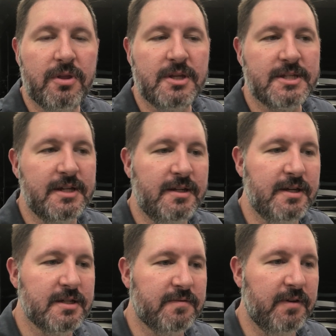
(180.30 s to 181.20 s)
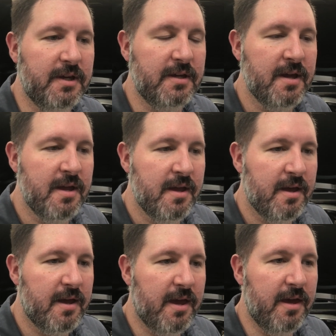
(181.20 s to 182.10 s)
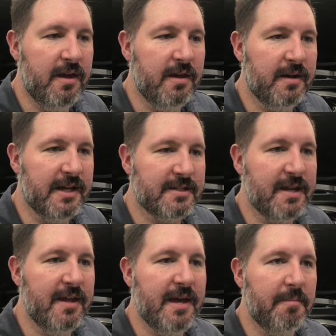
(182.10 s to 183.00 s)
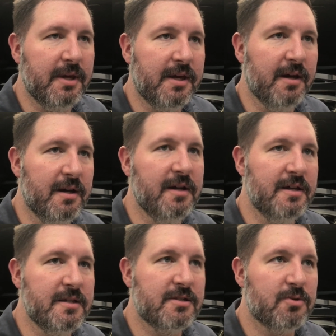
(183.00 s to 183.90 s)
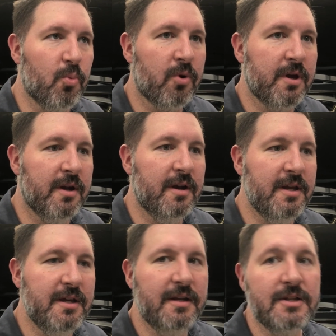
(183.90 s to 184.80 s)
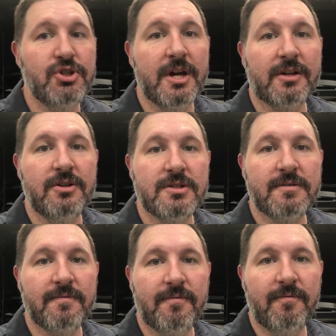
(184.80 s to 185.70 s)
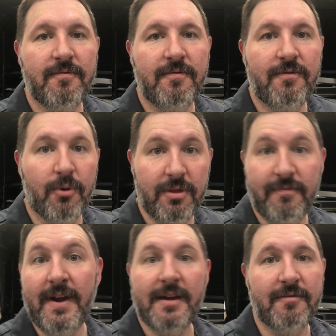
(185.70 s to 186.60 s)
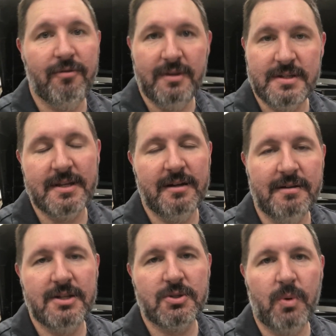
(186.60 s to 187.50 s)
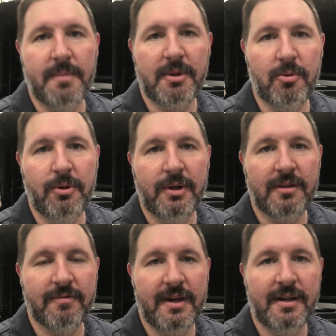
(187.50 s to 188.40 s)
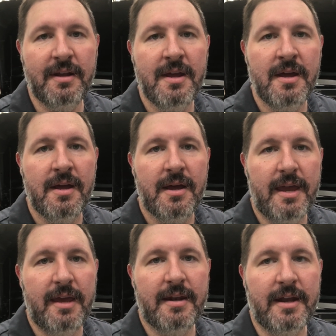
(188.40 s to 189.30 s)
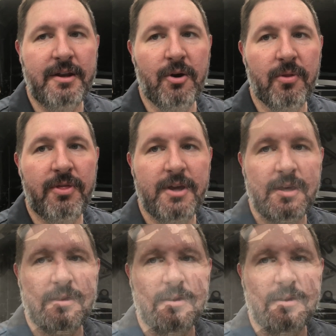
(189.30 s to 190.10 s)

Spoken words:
the Cts V, and I say that because we're going to need injectors for the van, for this LS swap that we're doing in the van, and I don't think